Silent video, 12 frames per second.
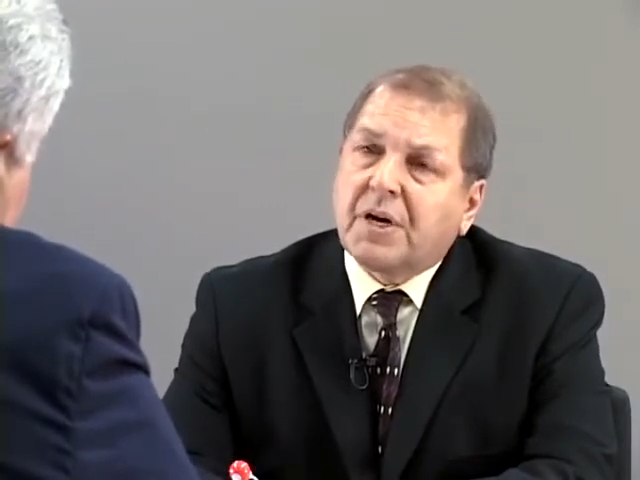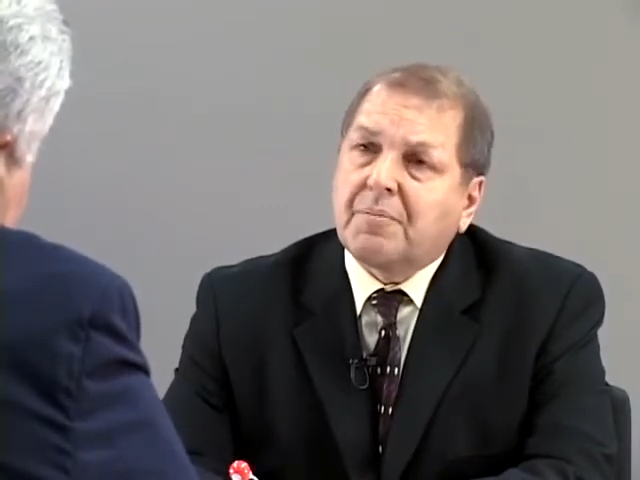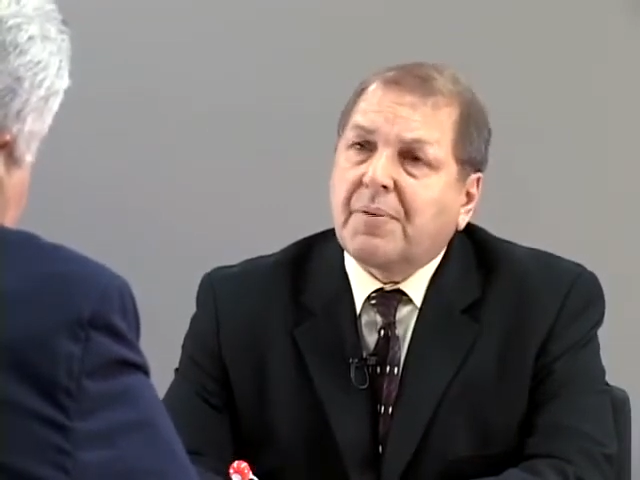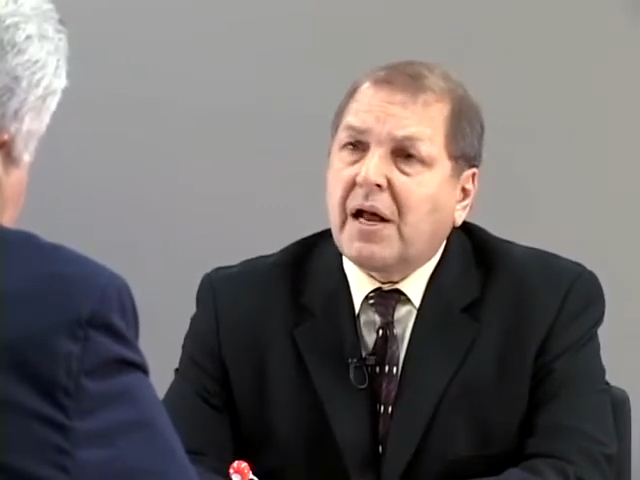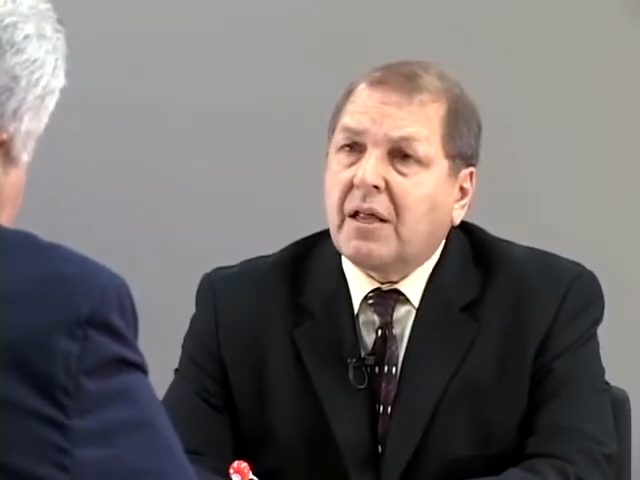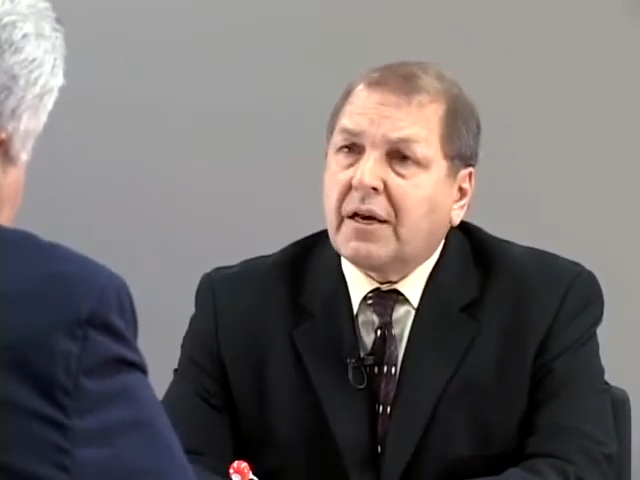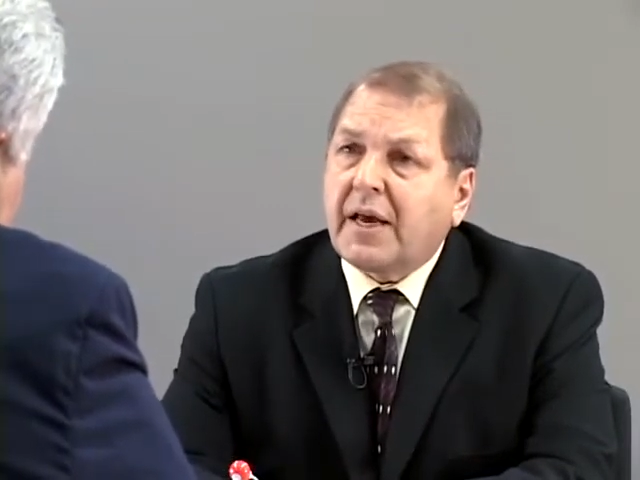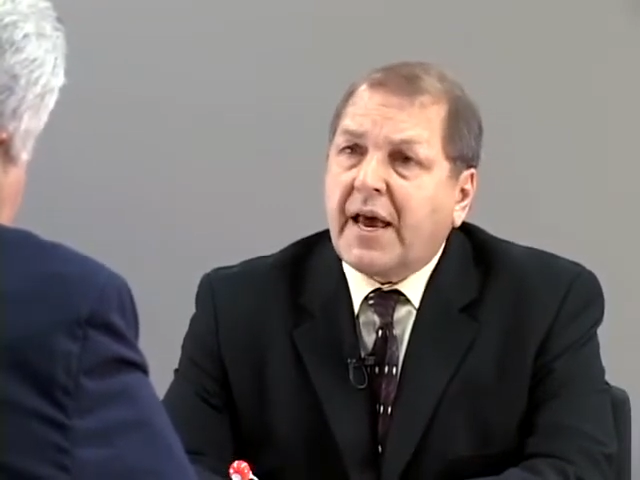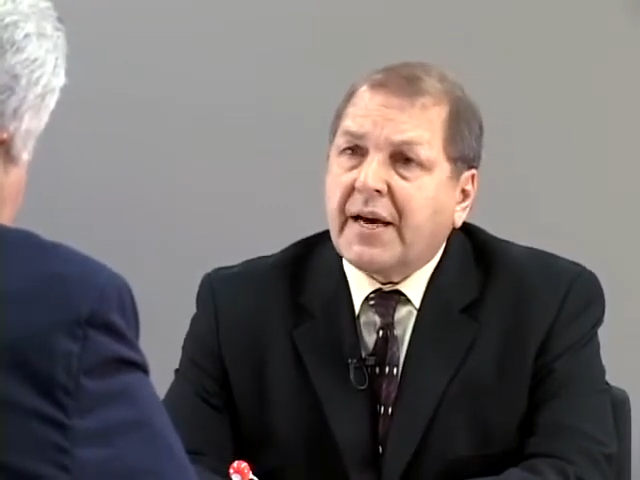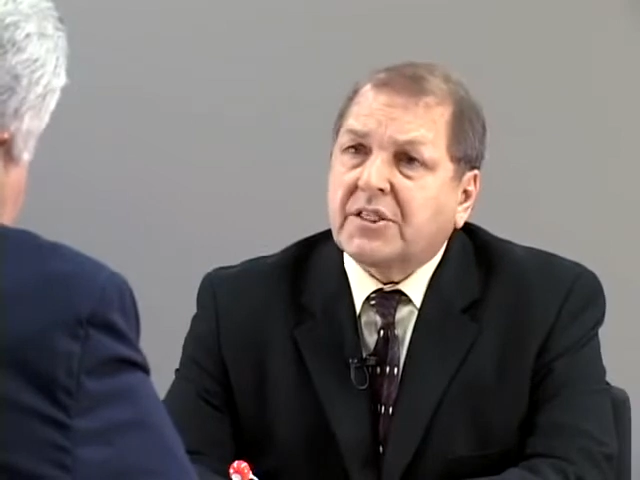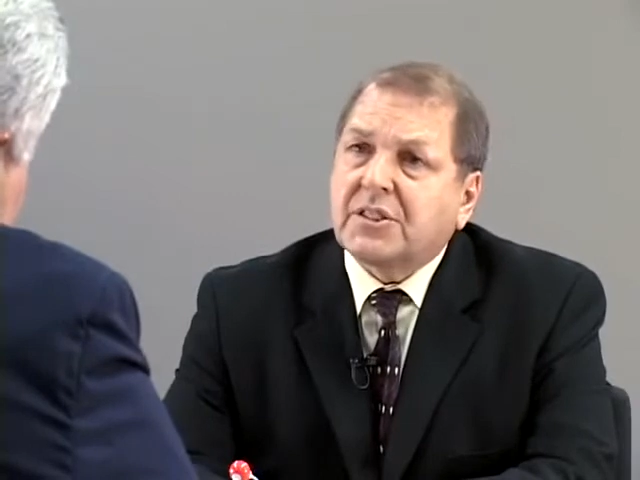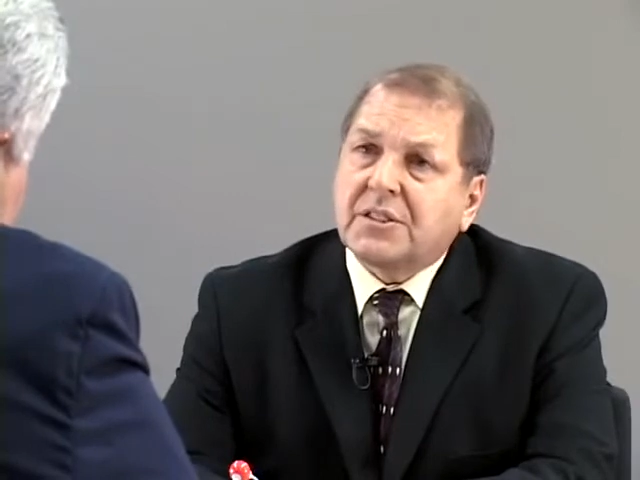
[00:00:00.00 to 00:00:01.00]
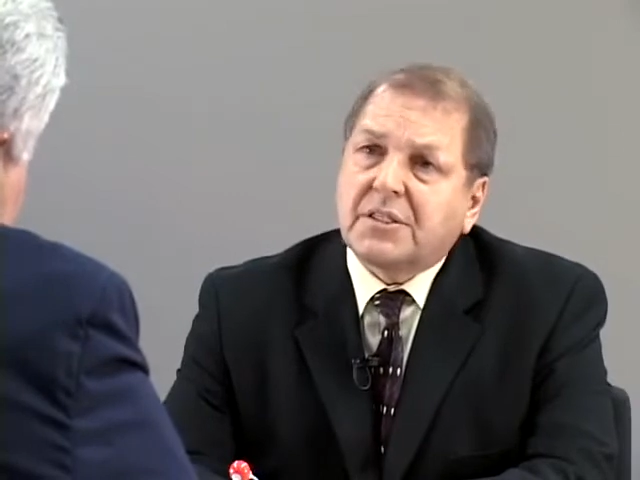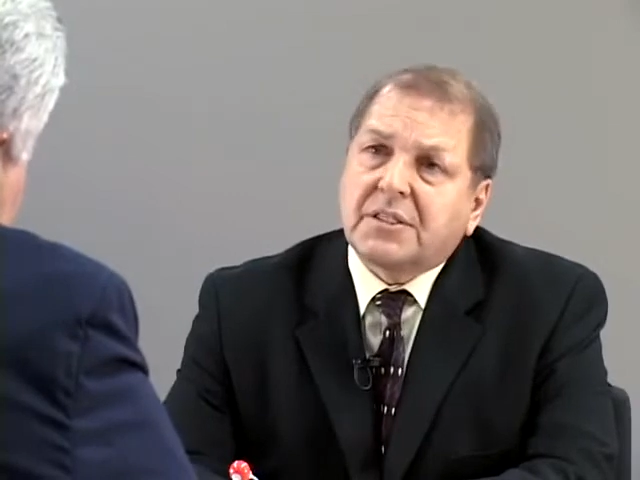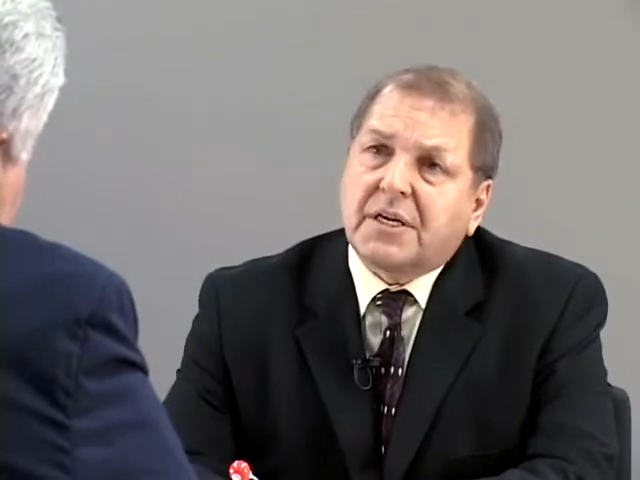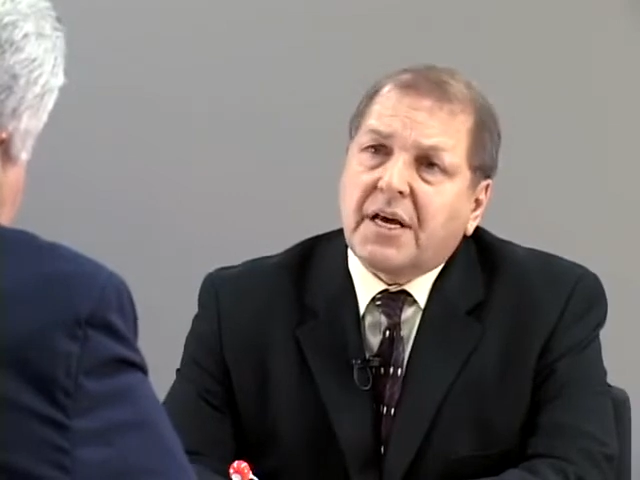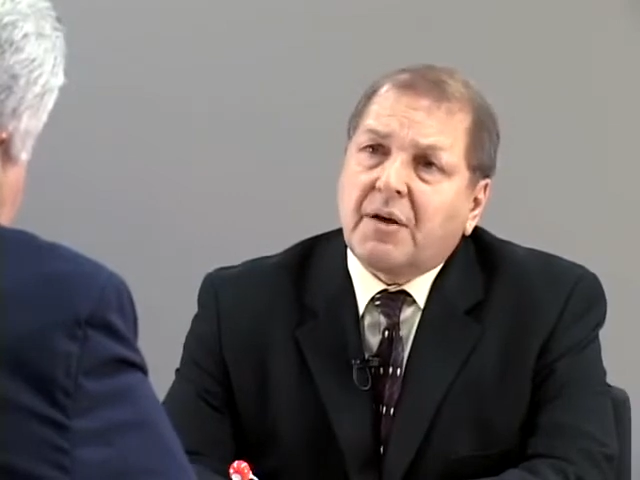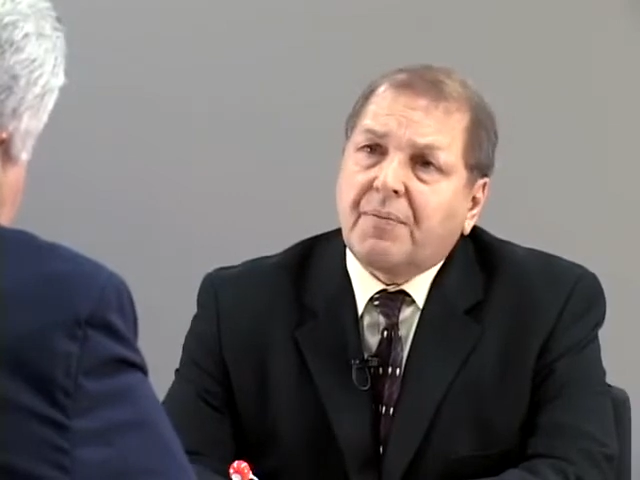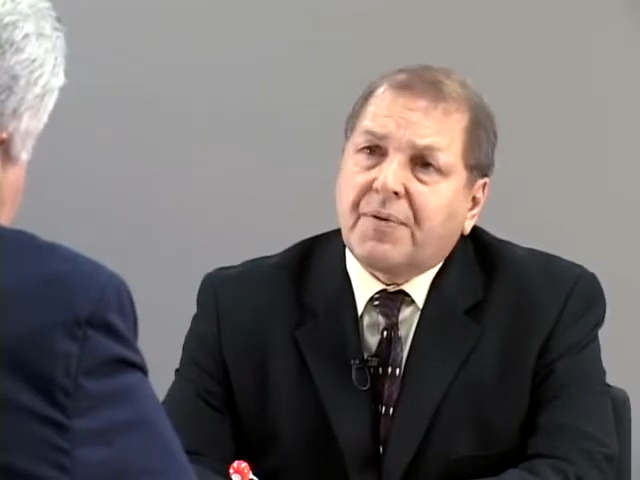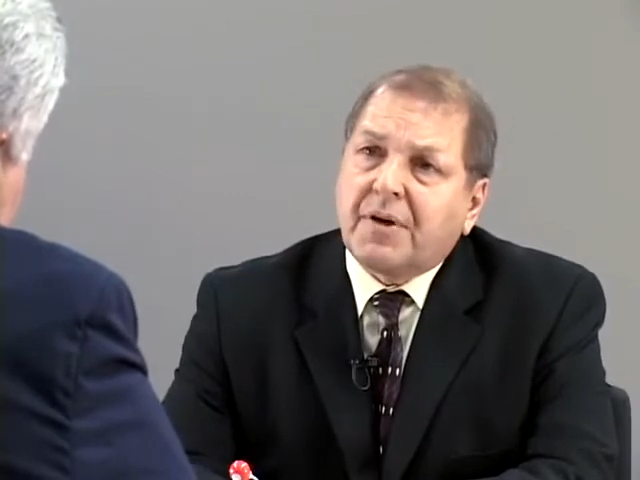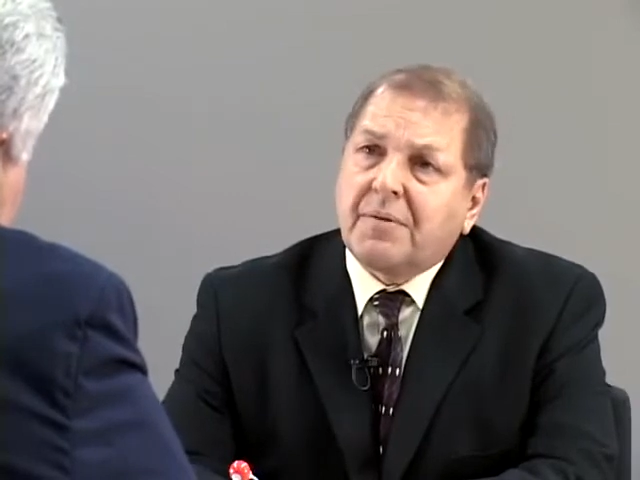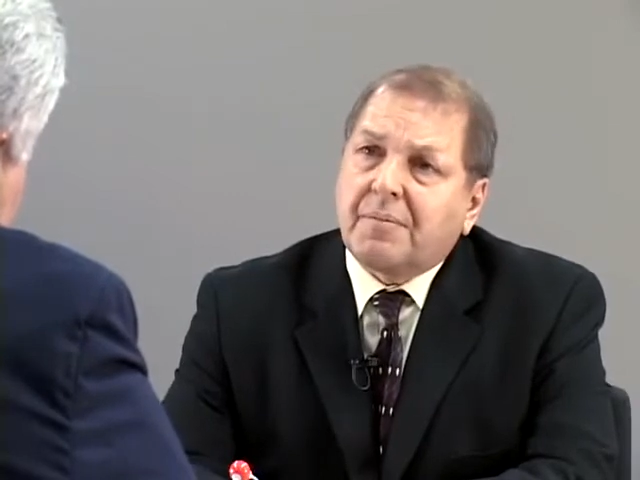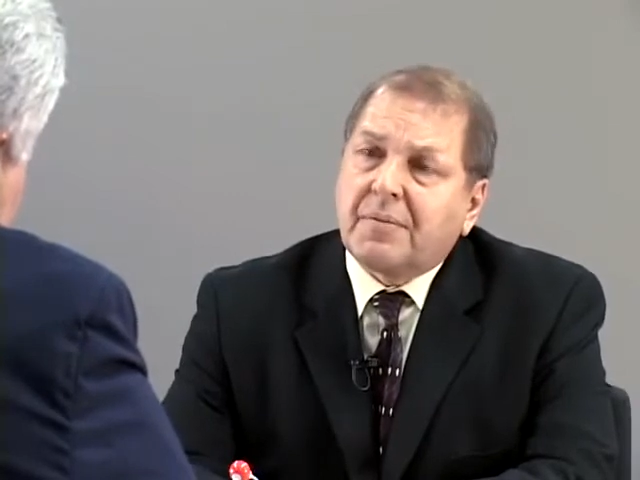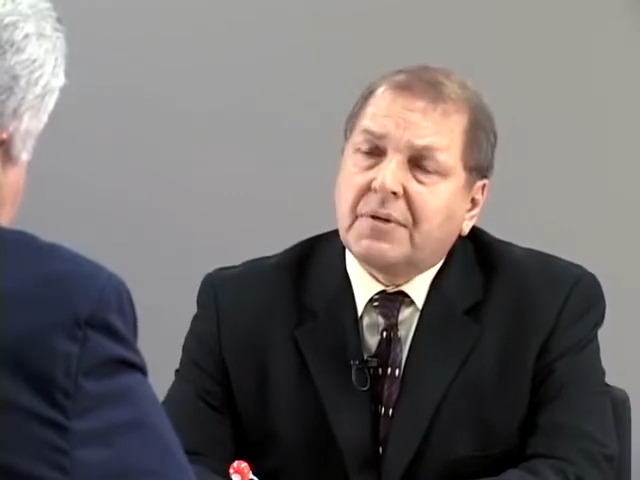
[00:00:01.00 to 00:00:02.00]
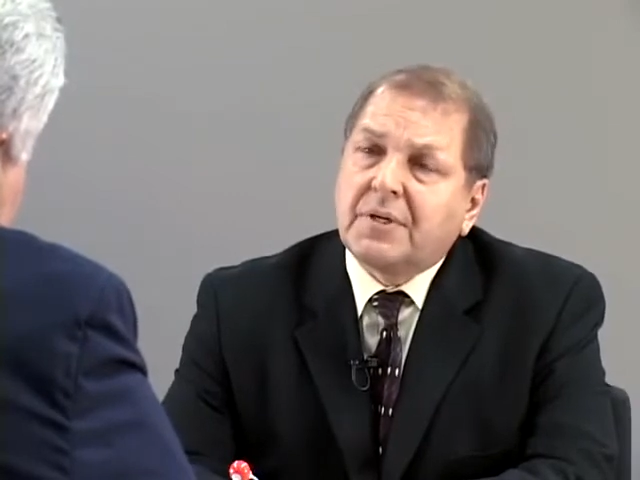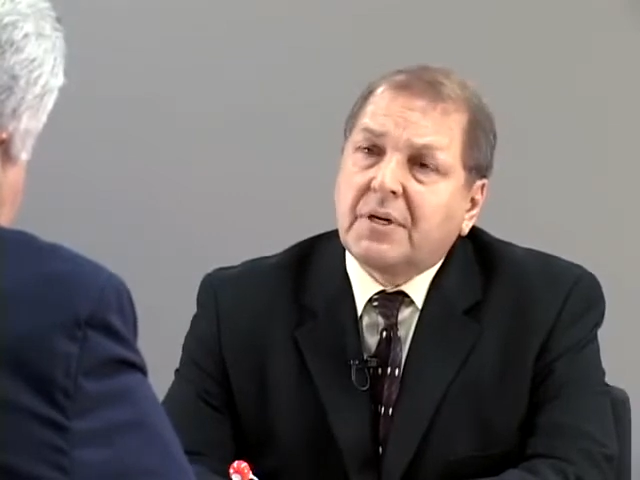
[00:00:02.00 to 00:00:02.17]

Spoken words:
metabolic actions that help them